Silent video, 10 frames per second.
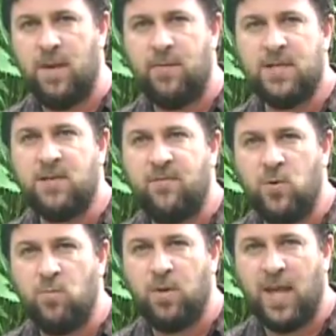maybe it's a
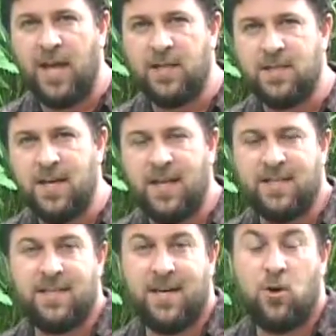food plant, say
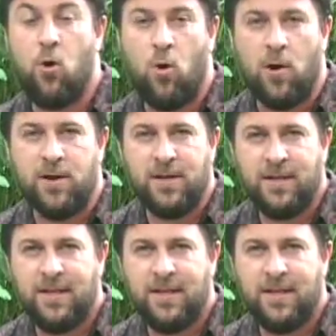let's say corn,